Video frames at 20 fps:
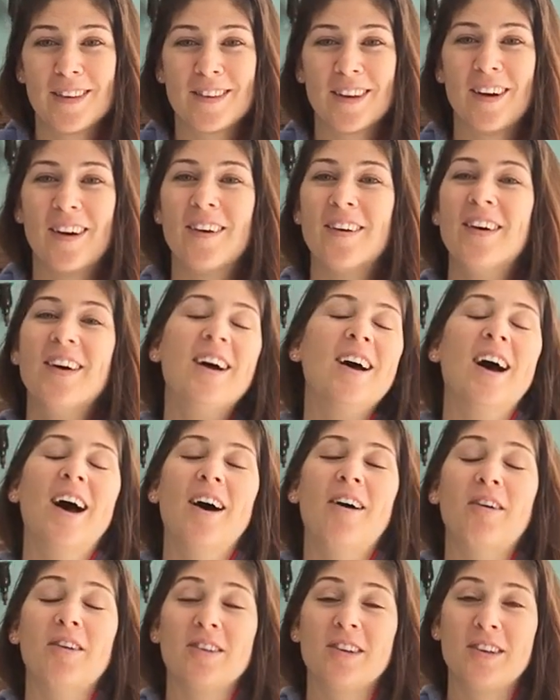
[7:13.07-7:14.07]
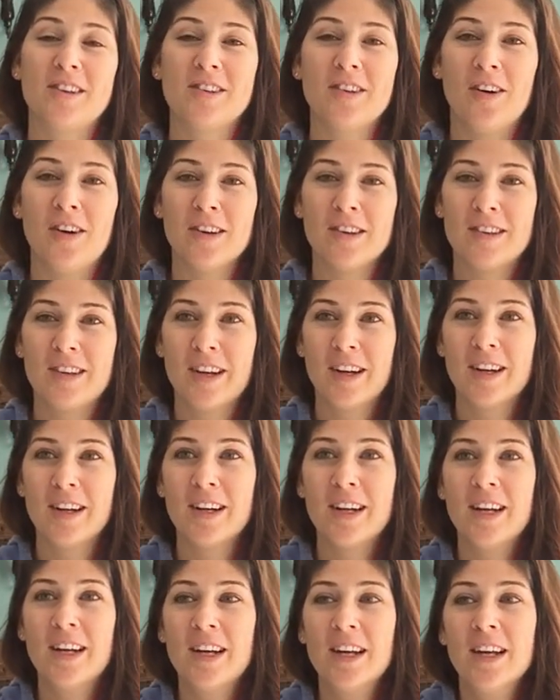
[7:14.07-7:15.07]
So I was exhausted,
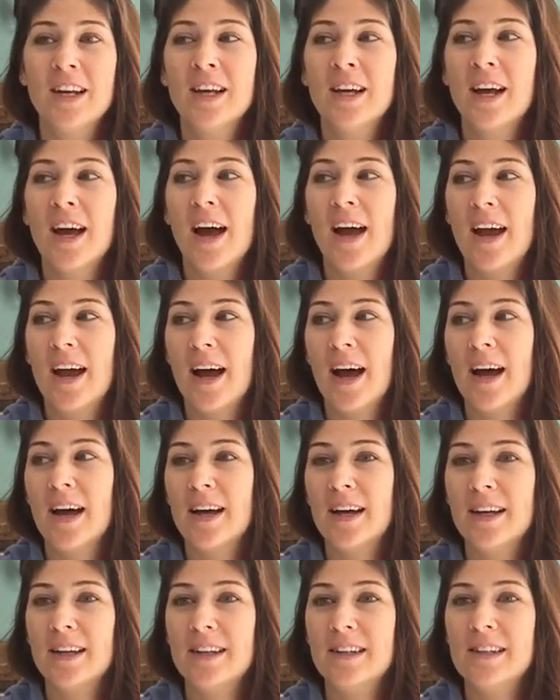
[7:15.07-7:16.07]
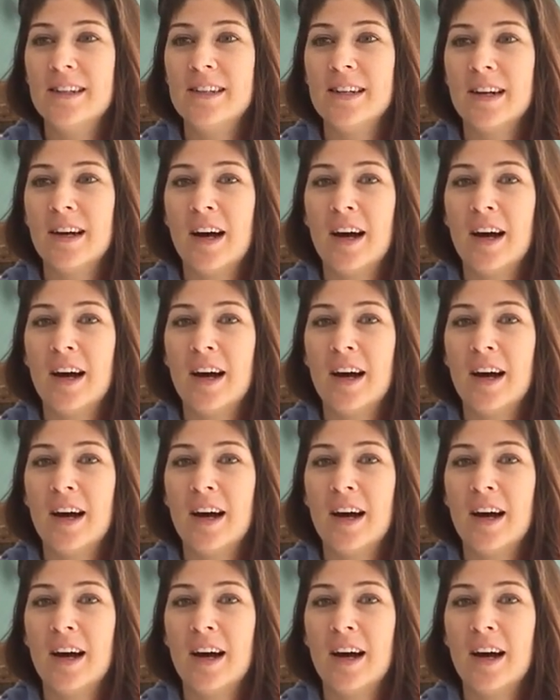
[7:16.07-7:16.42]
and